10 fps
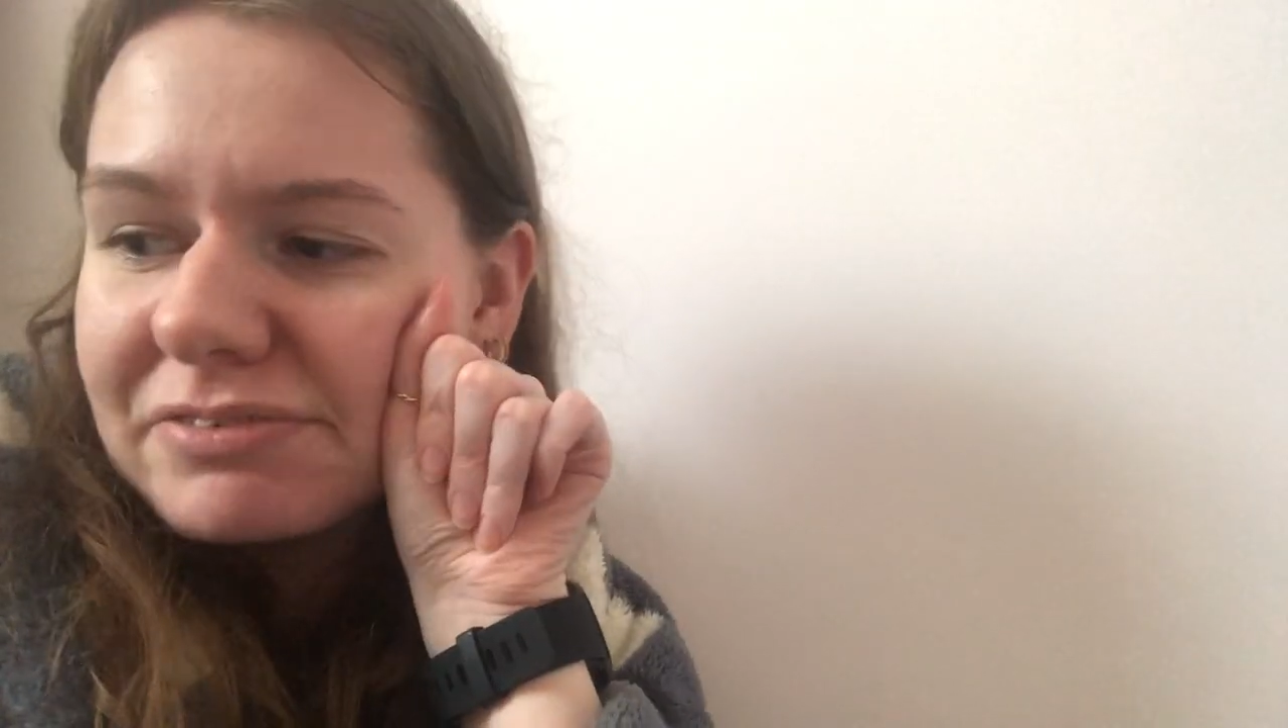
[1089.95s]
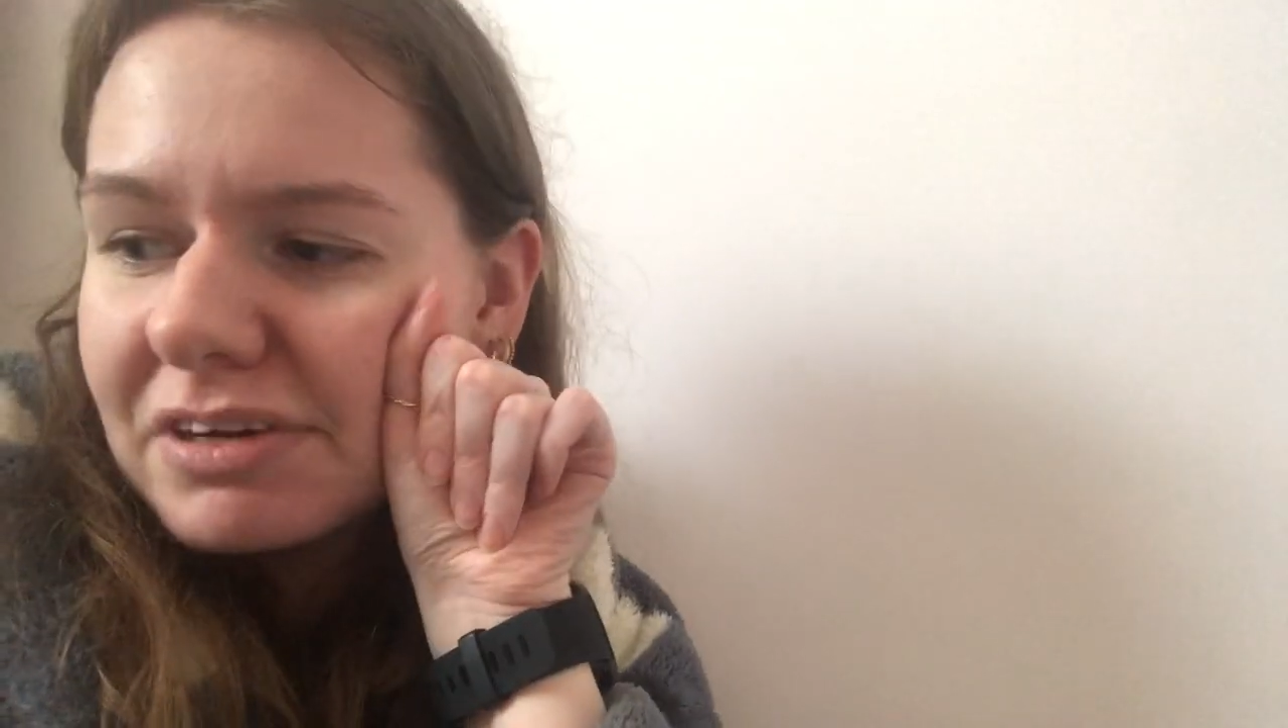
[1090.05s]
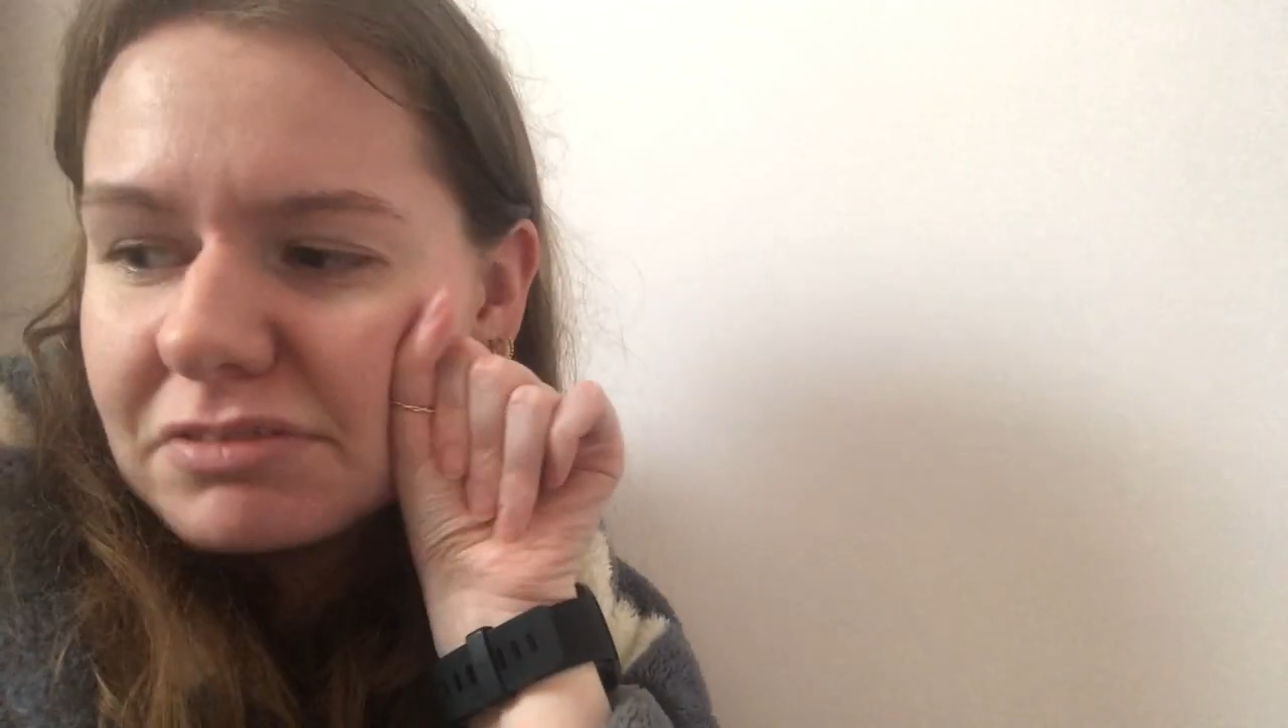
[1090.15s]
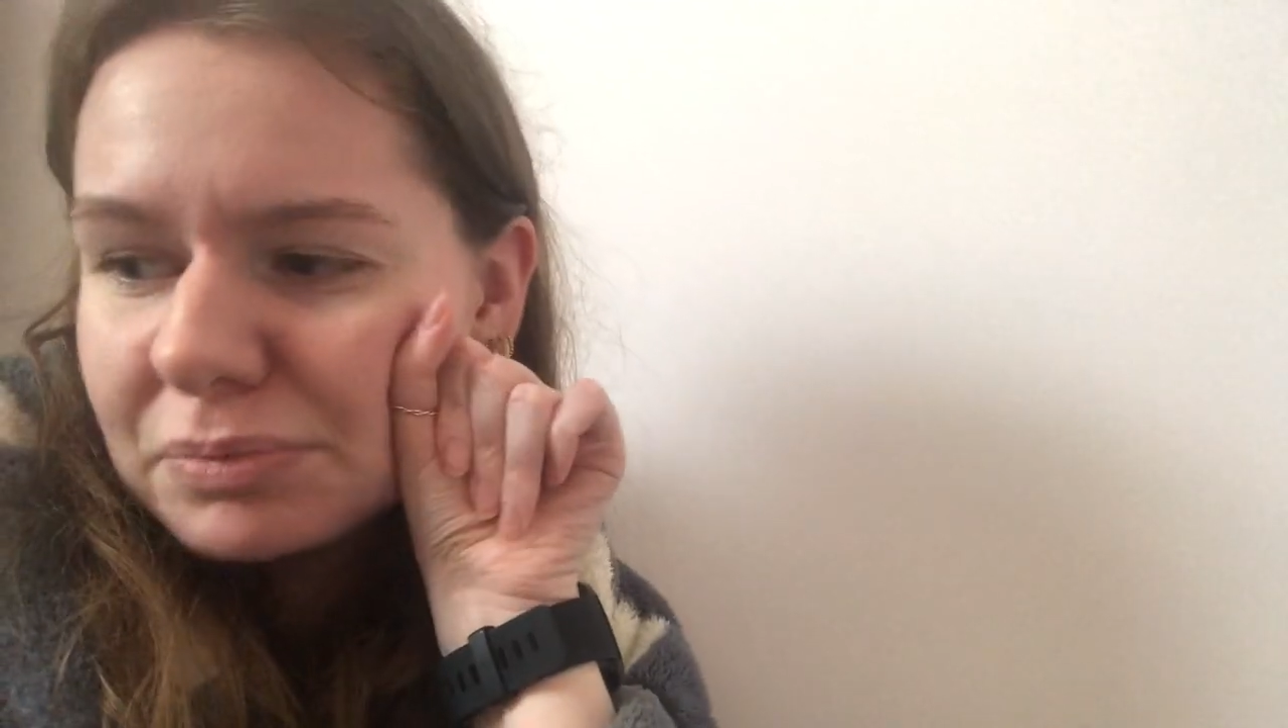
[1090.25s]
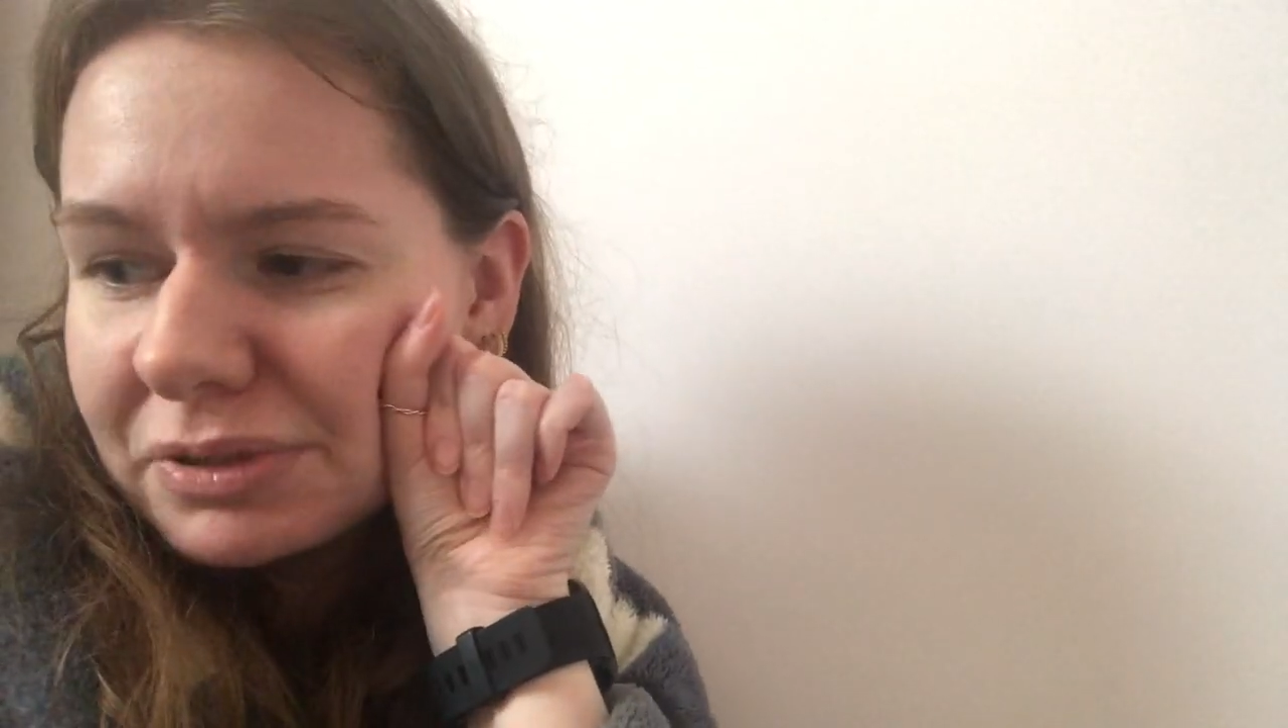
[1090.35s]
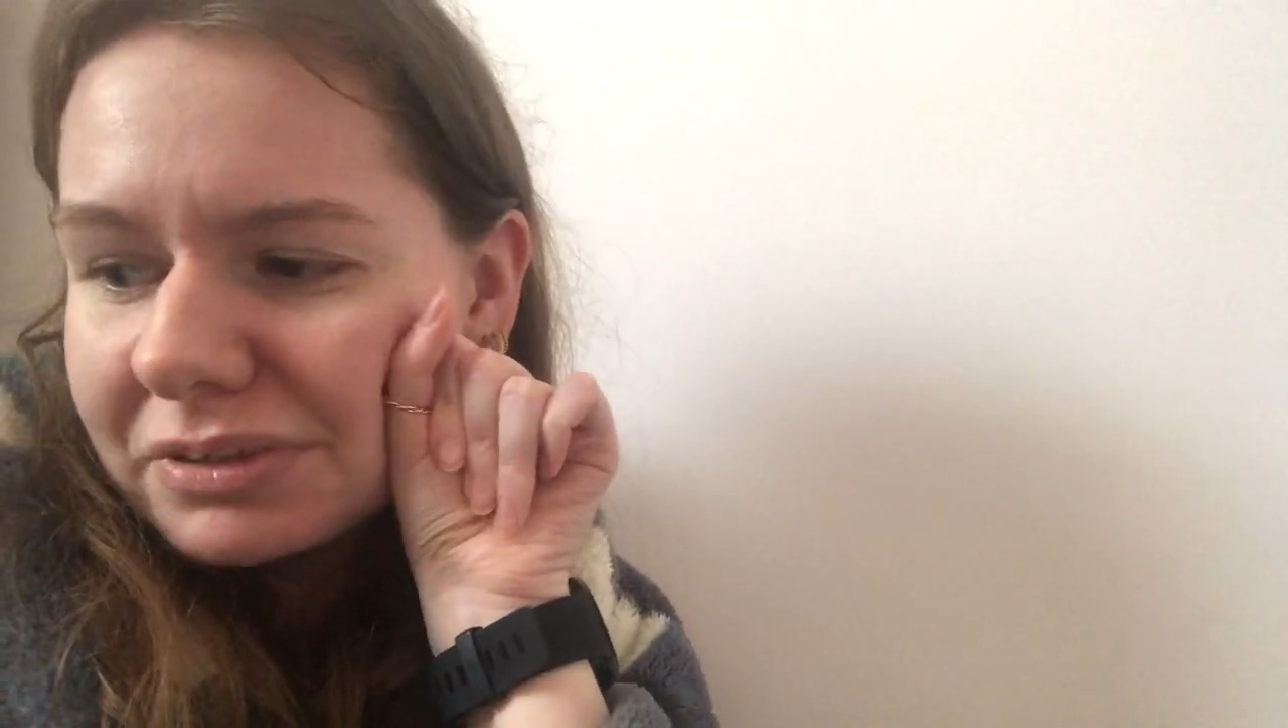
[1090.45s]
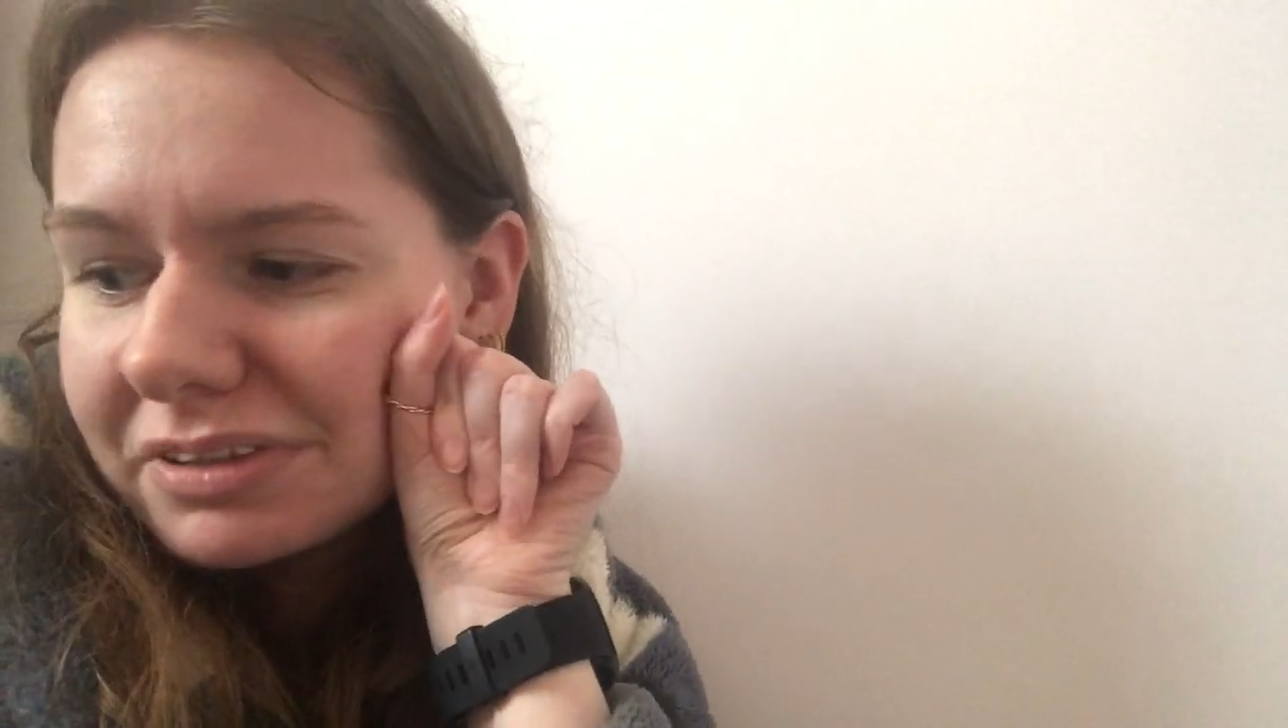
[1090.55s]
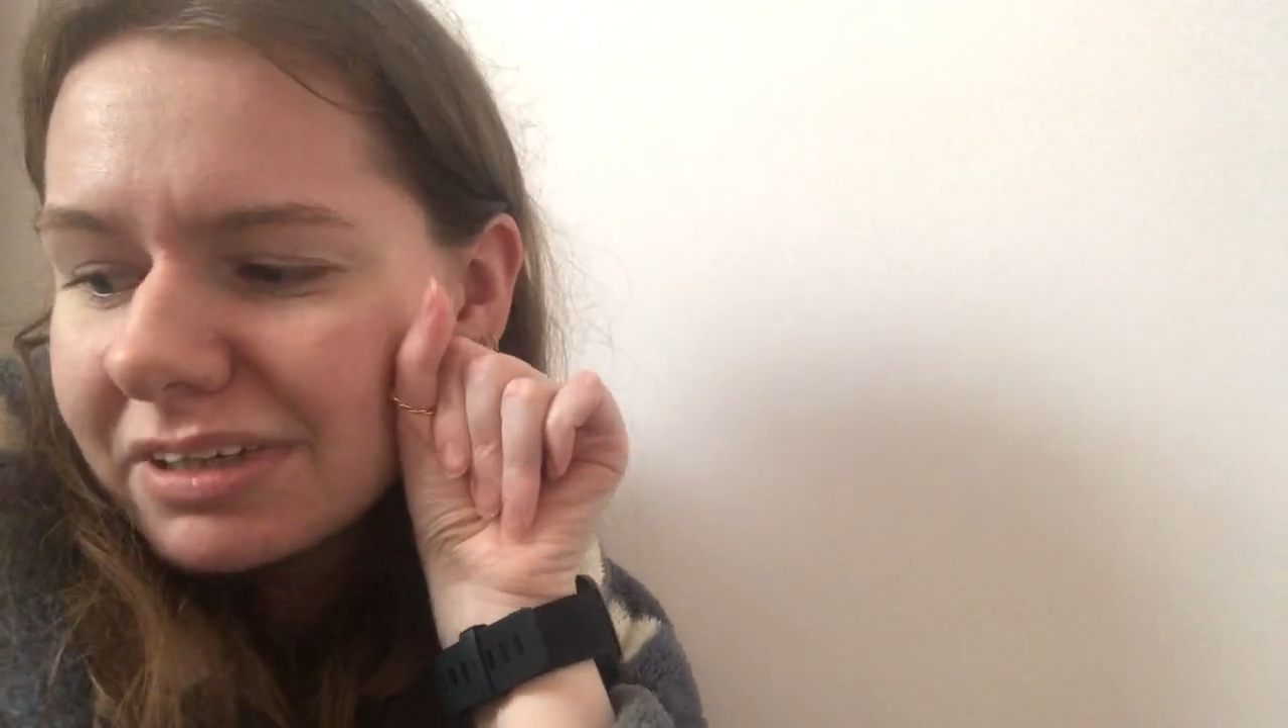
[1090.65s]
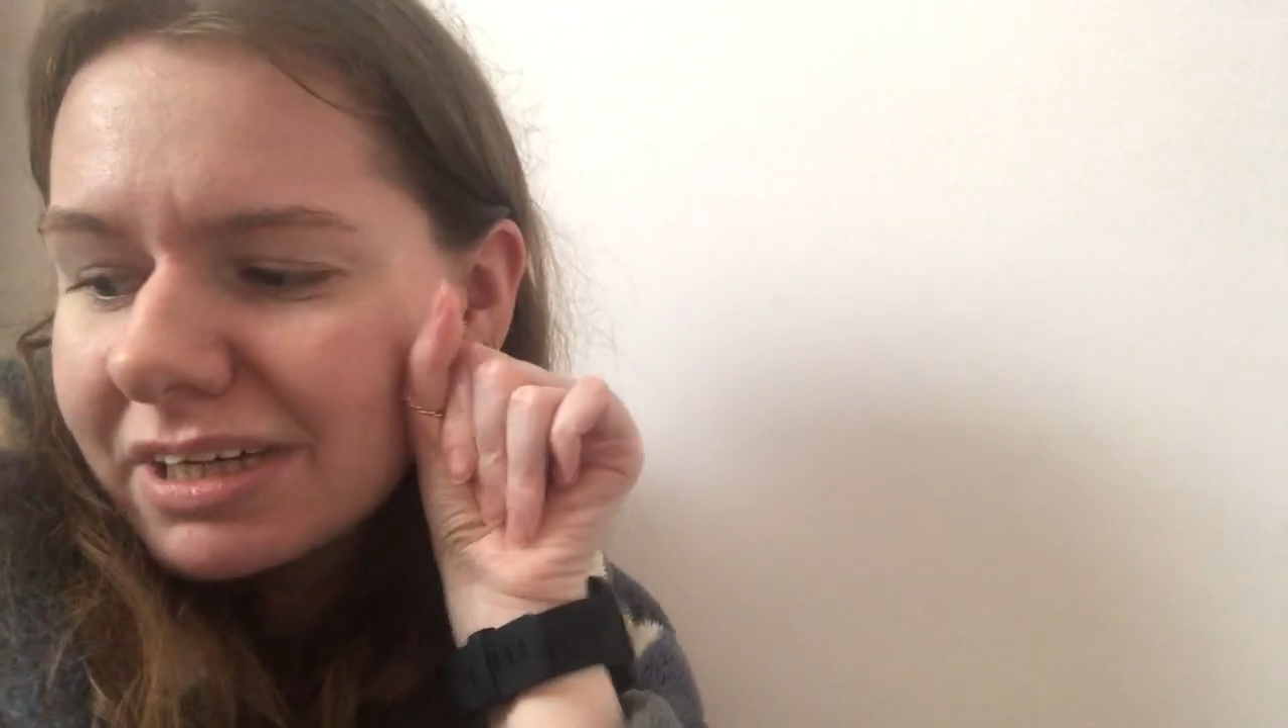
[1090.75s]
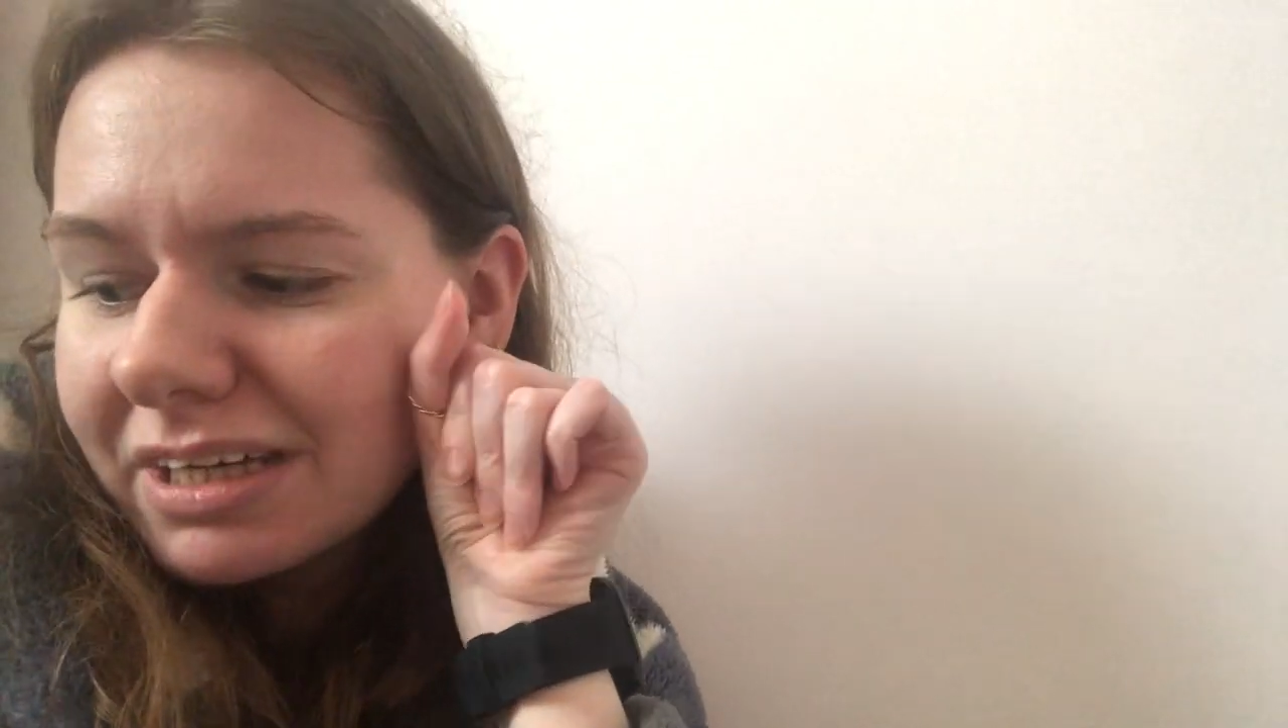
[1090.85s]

favourite book.